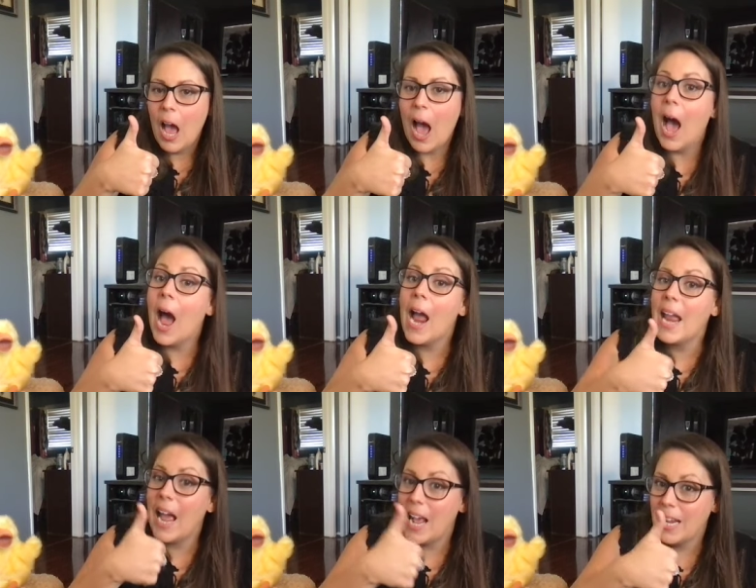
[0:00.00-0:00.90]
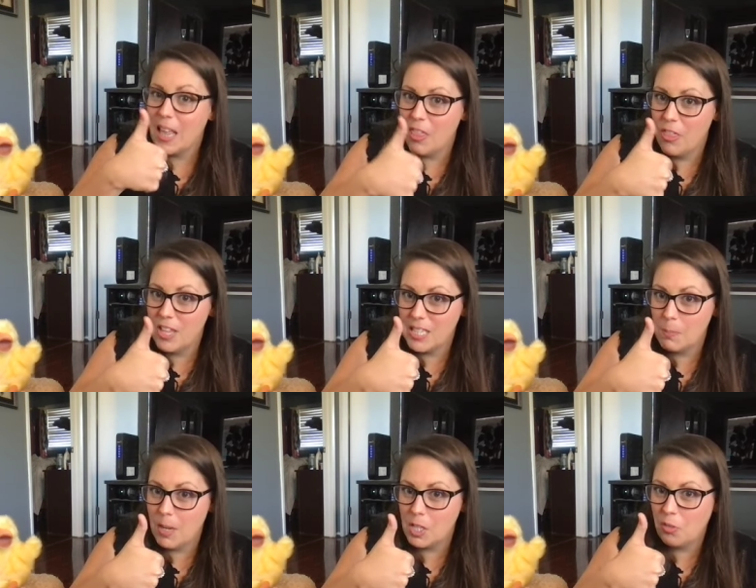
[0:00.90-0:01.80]
I had this
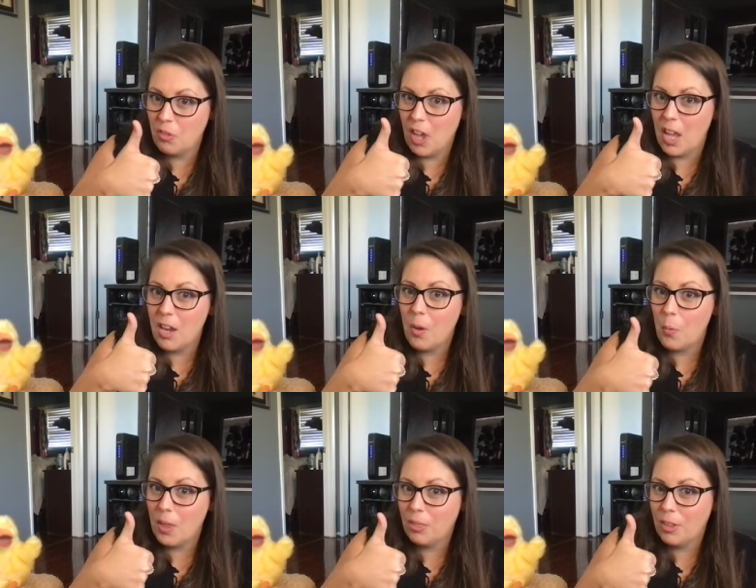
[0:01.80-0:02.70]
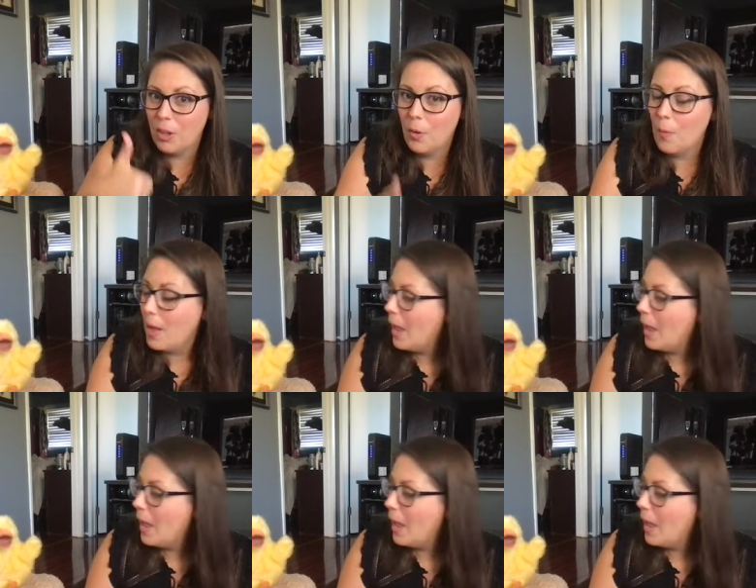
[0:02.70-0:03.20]
much fun with you,